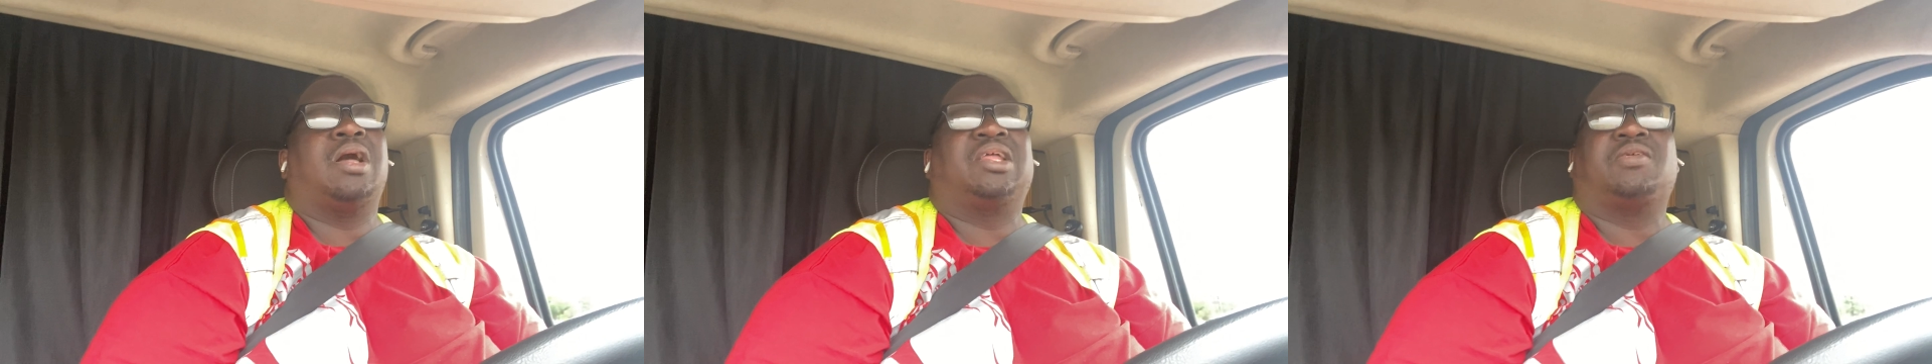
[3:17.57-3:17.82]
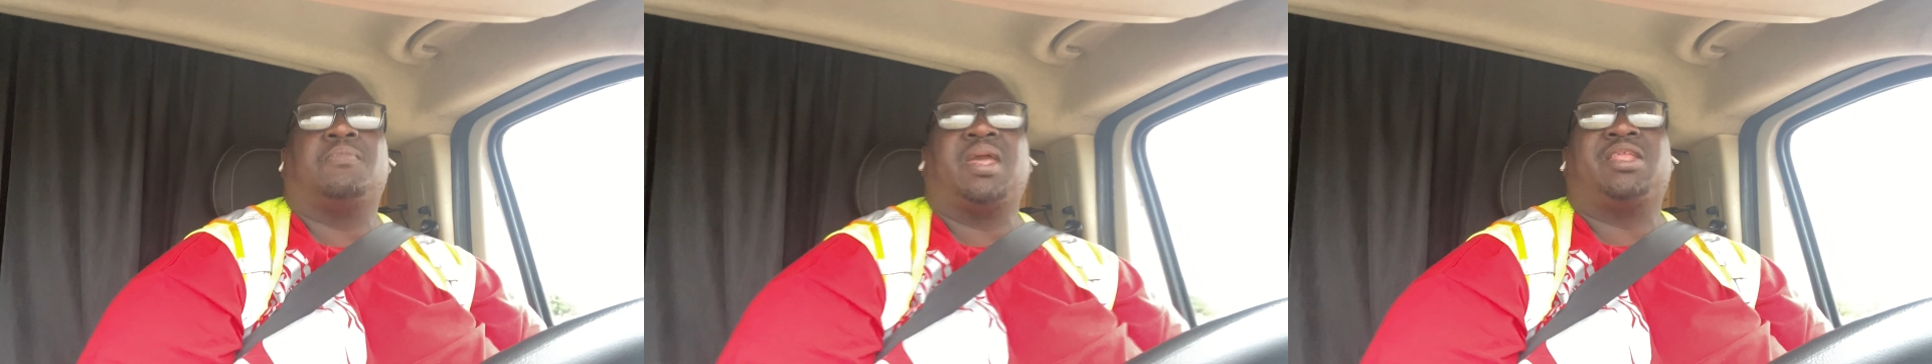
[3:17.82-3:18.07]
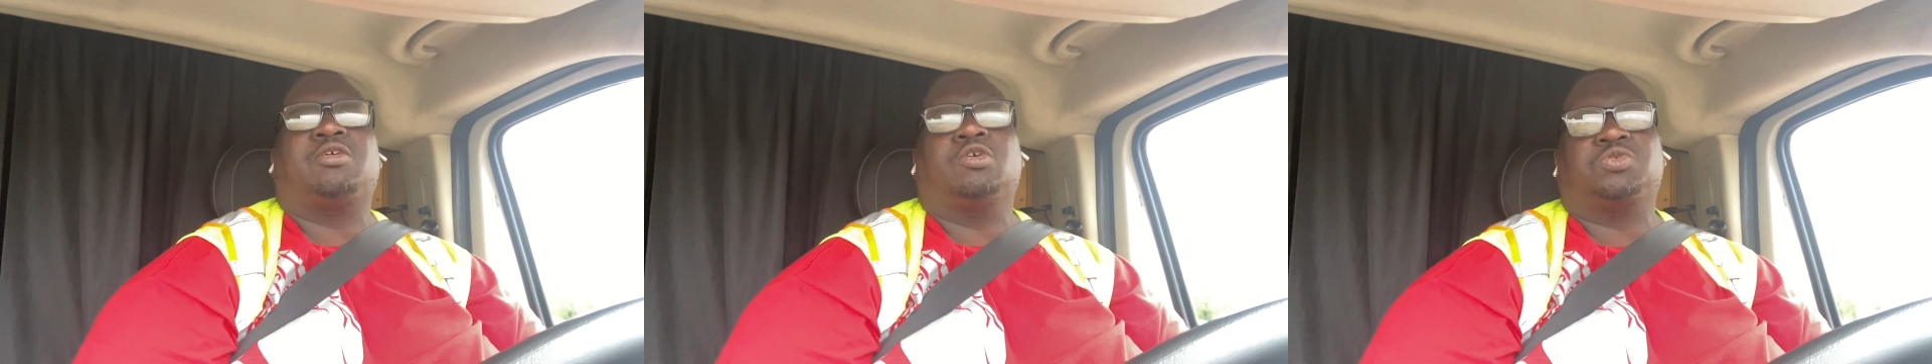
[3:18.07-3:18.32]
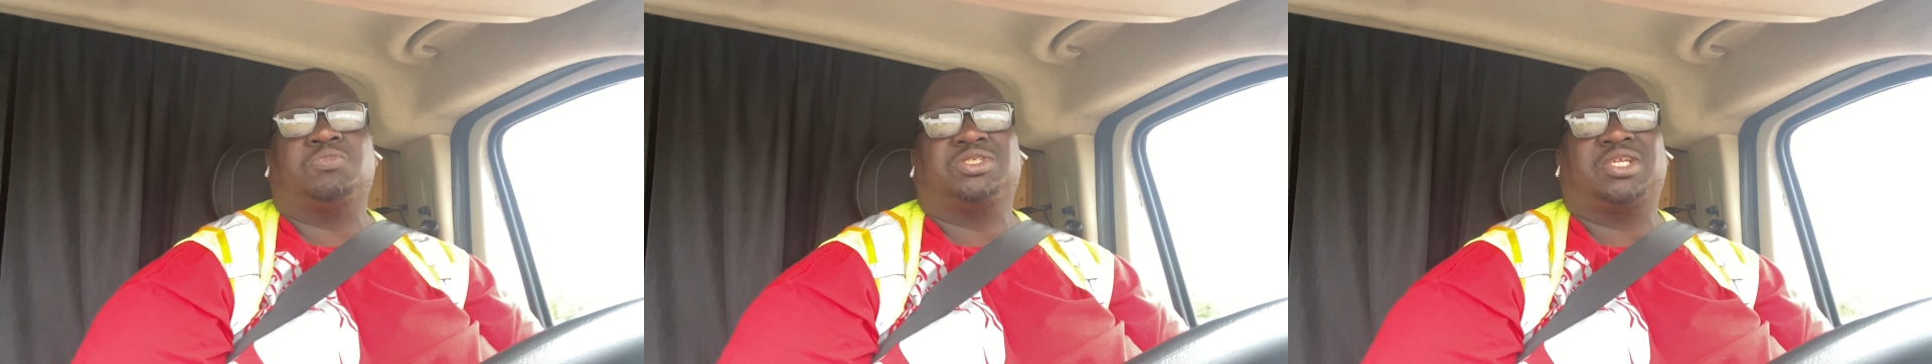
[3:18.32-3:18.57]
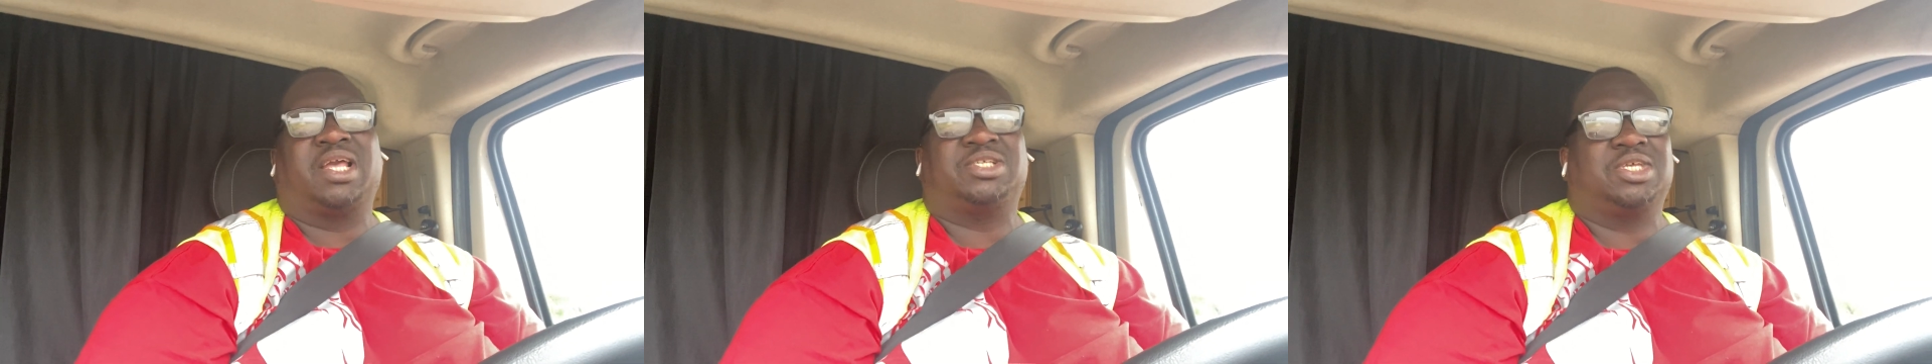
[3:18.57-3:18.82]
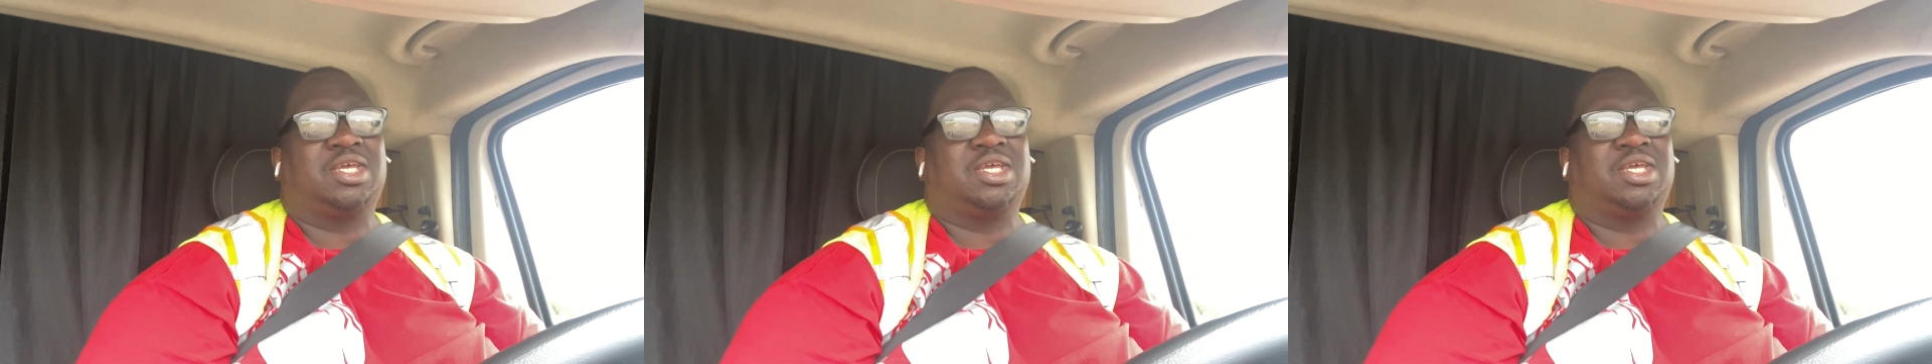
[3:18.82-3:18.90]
not to make those mistakes